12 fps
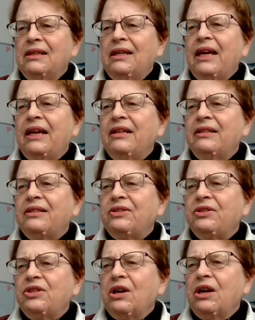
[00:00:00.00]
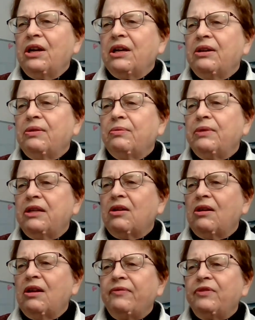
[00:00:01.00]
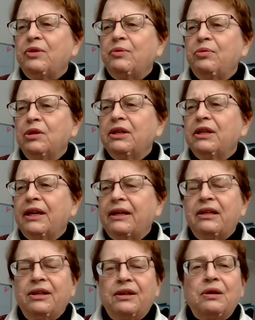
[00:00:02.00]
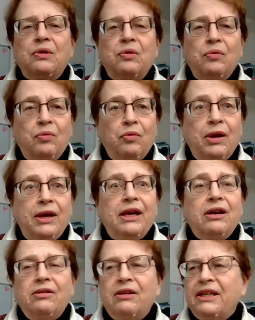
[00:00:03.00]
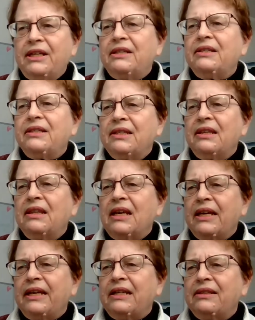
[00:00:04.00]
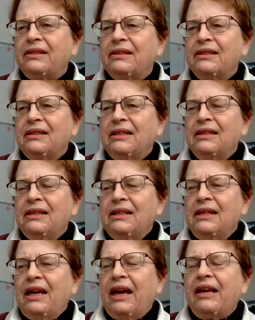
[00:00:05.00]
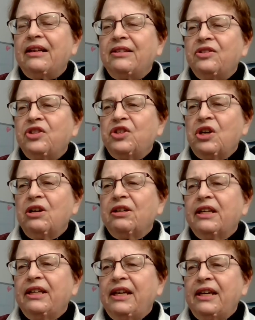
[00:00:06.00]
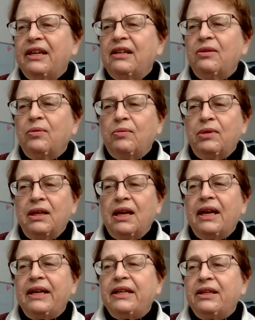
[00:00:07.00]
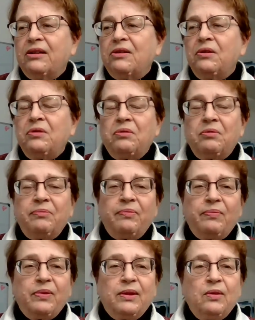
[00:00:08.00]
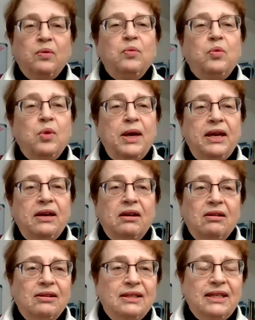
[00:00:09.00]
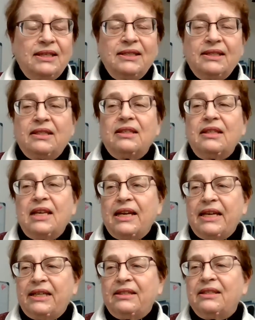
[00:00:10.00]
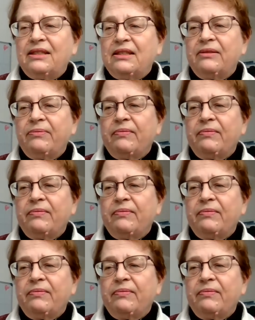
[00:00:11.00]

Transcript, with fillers: And it's dark when off to work I go, where is the light? And it's dark again when I get home, where is the light?